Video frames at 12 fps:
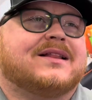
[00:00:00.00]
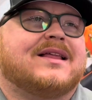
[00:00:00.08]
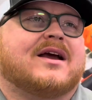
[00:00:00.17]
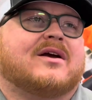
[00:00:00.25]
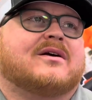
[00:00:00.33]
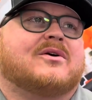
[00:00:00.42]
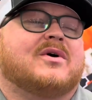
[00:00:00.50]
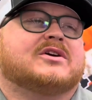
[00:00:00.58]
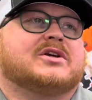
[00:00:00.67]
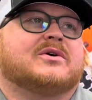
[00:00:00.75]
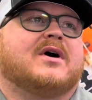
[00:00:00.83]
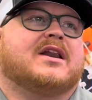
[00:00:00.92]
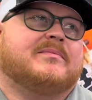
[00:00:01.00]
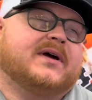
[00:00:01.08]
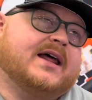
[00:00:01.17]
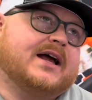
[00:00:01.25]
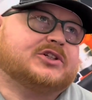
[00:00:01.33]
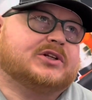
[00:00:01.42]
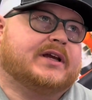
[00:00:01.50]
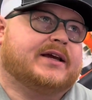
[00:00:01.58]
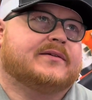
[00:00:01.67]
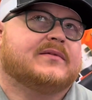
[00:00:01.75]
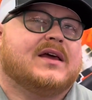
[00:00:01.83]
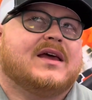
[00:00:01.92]
that question quite a bit,
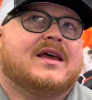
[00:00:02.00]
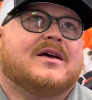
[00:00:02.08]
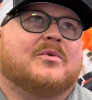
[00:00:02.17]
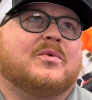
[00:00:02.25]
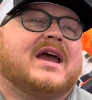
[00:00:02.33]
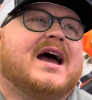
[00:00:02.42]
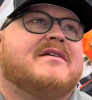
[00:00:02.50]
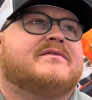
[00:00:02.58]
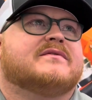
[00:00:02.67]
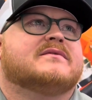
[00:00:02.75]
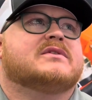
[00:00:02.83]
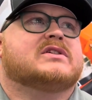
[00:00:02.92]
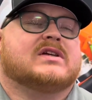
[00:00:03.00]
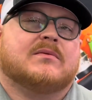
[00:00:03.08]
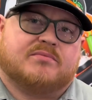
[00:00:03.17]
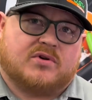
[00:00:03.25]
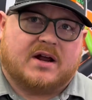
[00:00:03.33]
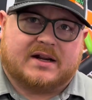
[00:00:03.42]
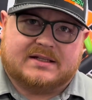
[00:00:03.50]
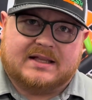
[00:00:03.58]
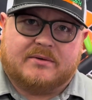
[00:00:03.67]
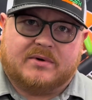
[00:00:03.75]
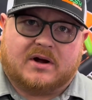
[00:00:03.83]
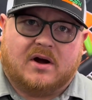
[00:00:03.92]
actually. We have some product in
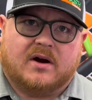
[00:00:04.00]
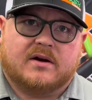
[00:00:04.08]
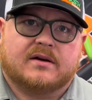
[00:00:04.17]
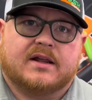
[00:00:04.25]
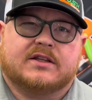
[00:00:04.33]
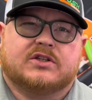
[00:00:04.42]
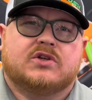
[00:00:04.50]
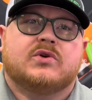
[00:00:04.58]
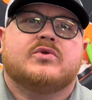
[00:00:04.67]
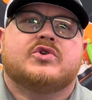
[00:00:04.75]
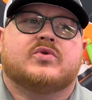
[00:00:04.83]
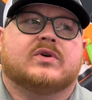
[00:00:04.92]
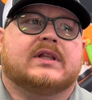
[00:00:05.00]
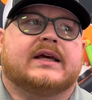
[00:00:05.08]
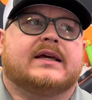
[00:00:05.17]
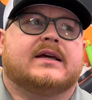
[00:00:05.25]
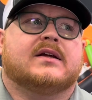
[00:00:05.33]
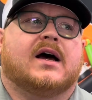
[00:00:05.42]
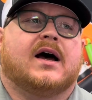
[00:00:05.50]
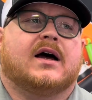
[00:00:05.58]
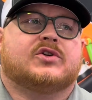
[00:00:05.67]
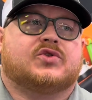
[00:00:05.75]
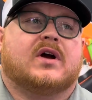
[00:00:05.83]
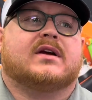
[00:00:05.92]
that regard. It's usually
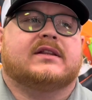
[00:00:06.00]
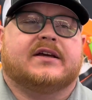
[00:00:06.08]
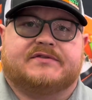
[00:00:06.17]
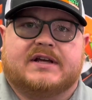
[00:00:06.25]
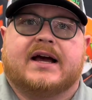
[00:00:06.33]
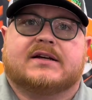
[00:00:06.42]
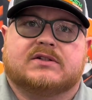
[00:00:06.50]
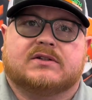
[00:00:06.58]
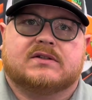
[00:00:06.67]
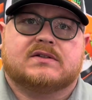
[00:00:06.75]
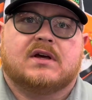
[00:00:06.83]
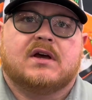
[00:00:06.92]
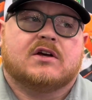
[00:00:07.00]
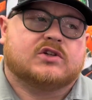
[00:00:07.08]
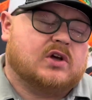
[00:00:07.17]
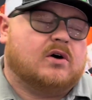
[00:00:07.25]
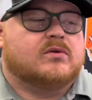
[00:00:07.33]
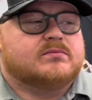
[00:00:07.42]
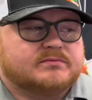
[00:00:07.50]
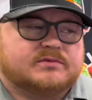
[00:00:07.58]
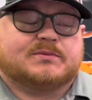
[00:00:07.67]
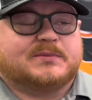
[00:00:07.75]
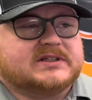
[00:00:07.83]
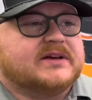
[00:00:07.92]
truck lift axles. So
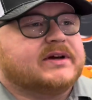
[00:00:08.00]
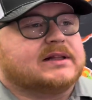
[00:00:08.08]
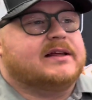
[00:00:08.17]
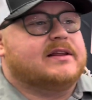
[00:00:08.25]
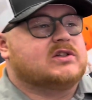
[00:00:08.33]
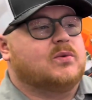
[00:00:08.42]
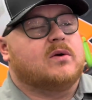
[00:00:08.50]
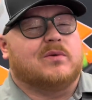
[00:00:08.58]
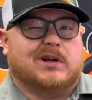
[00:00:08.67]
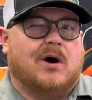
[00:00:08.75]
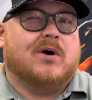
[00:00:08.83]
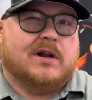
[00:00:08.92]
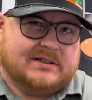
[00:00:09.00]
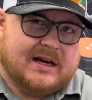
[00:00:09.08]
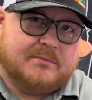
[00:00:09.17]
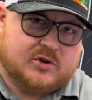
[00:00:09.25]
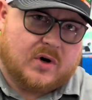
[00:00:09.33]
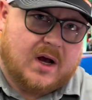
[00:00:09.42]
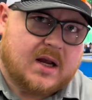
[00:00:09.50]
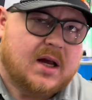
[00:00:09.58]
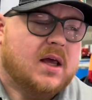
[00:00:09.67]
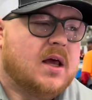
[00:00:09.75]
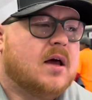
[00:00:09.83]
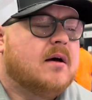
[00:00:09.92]
specifically, this one would go on a dump truck,
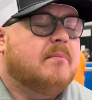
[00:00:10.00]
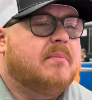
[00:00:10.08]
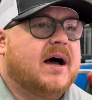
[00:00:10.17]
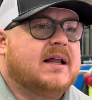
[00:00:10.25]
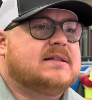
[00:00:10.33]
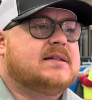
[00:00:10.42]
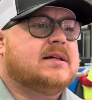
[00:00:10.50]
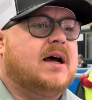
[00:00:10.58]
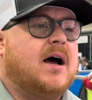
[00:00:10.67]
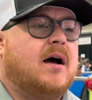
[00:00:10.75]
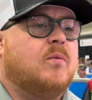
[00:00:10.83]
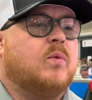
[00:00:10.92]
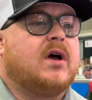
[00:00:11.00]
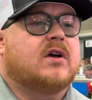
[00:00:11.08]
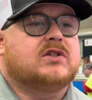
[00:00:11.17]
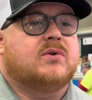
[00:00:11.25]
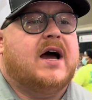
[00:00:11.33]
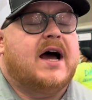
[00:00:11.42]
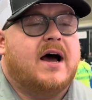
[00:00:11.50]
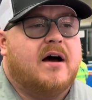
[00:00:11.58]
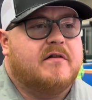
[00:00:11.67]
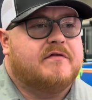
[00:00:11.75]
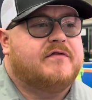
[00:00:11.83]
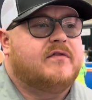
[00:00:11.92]
but we also have